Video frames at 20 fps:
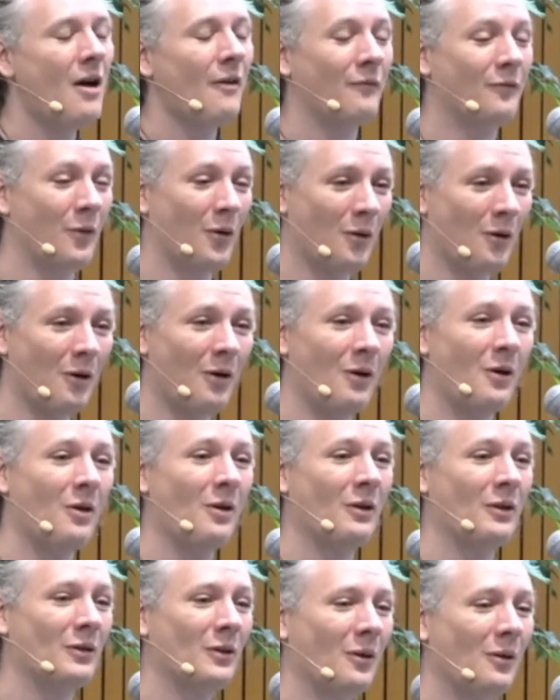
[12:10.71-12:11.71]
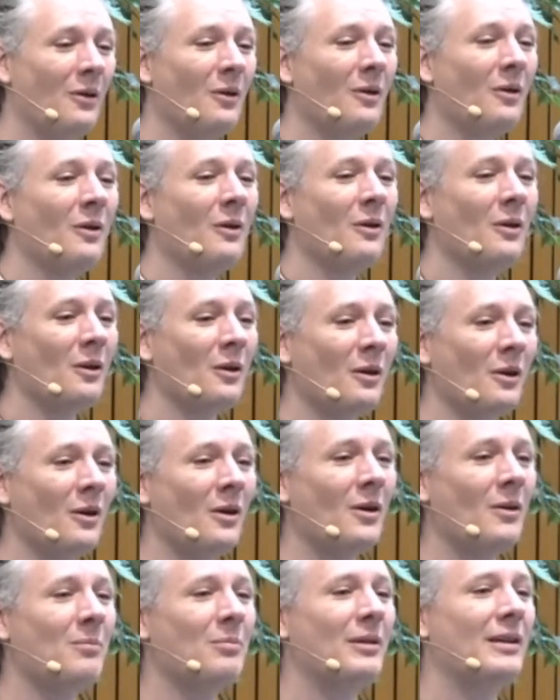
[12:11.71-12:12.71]
For
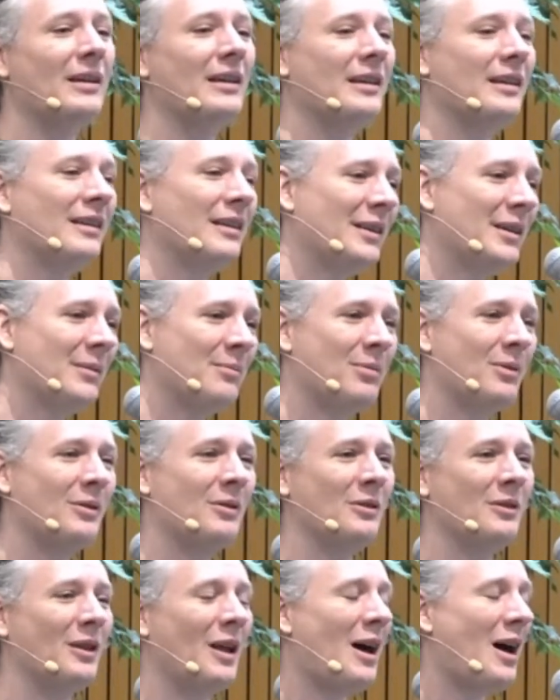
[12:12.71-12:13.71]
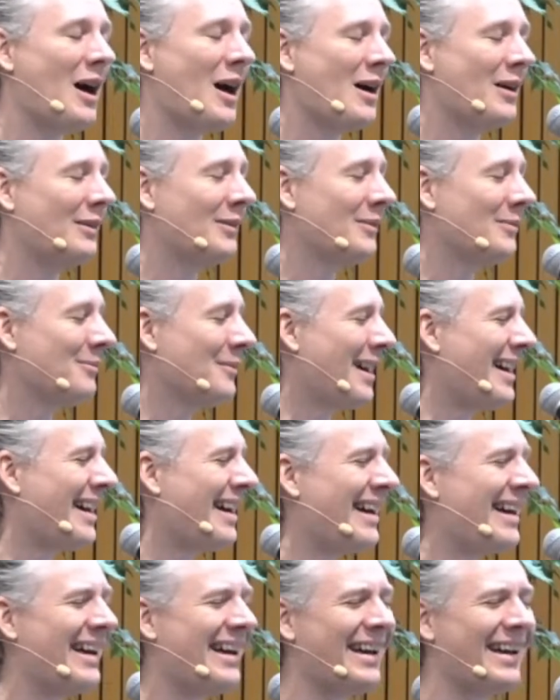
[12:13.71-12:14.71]
your people are
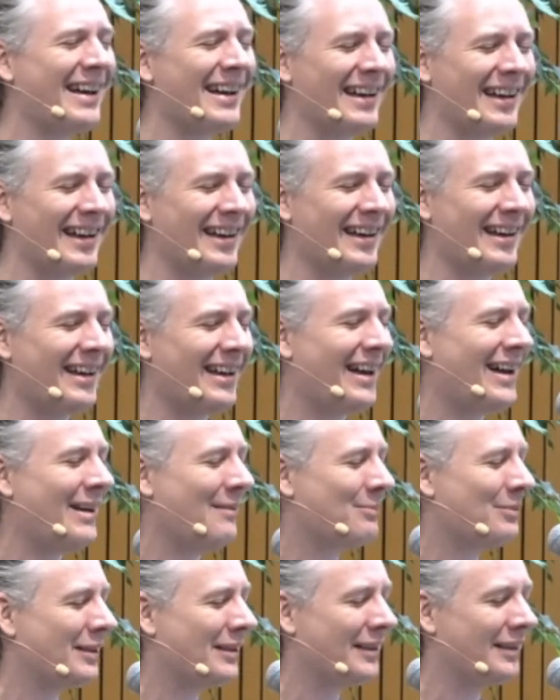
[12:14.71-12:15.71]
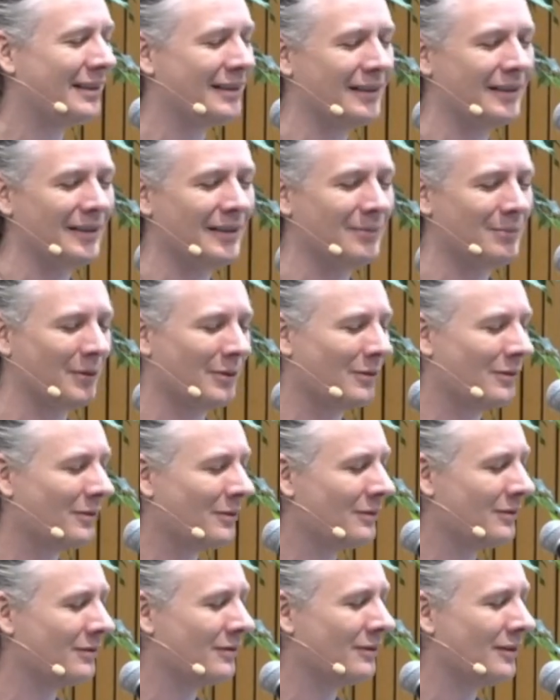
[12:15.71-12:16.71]
my
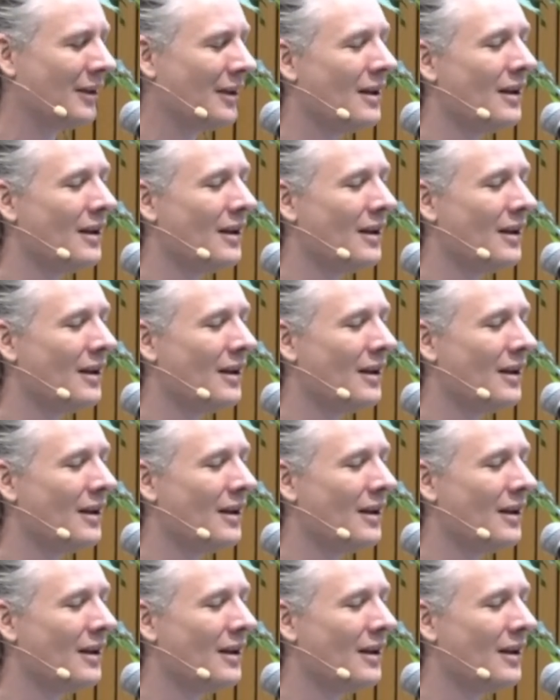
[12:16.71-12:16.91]
people.